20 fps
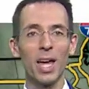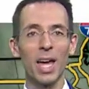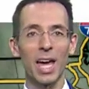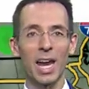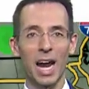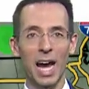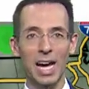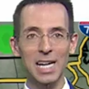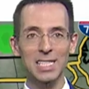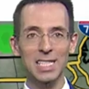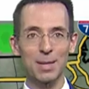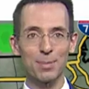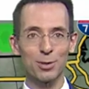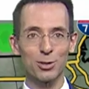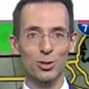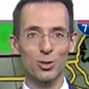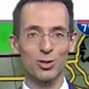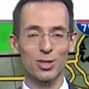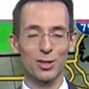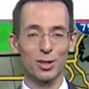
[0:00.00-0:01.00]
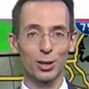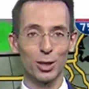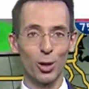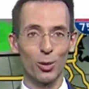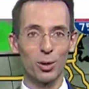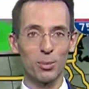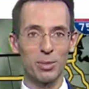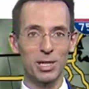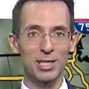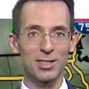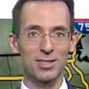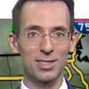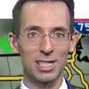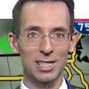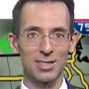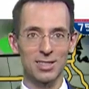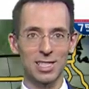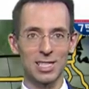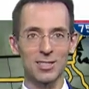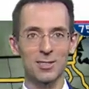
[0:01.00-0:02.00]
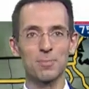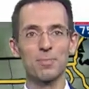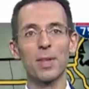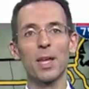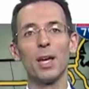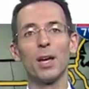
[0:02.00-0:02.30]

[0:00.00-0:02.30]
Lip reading: and high temperatures in the low to mid-60s.